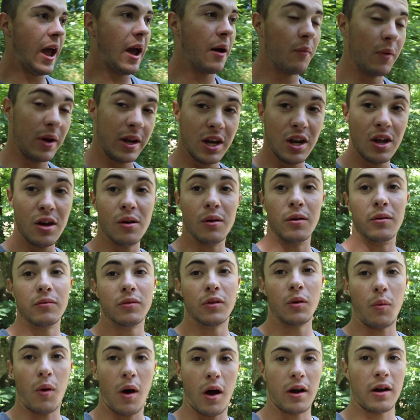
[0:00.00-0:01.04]
And we knew the
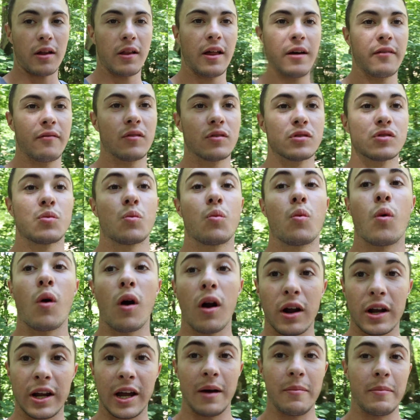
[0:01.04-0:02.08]
water levels were
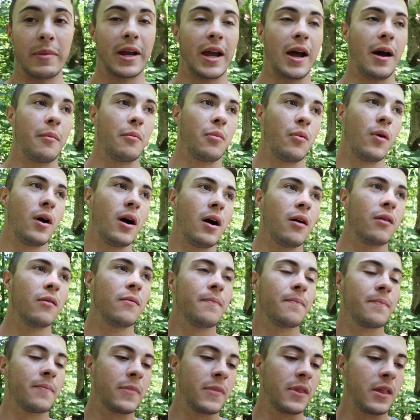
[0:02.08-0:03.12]
coming up. Well,
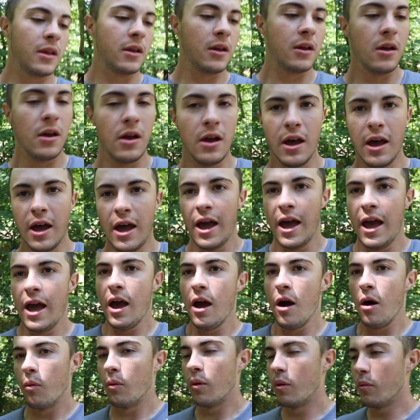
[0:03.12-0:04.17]

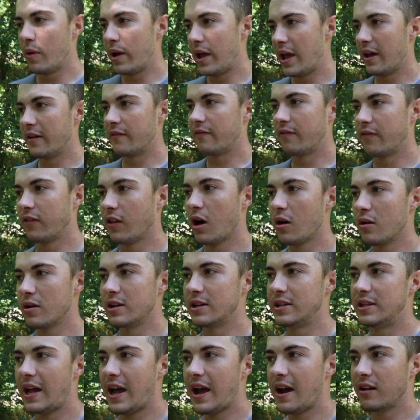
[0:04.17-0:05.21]
when we had floated
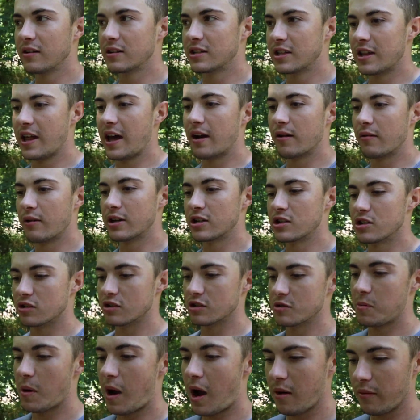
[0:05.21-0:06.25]
down to that original
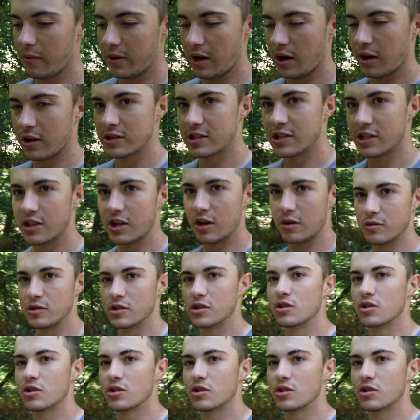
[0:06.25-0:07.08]
spot, we noticed that there was a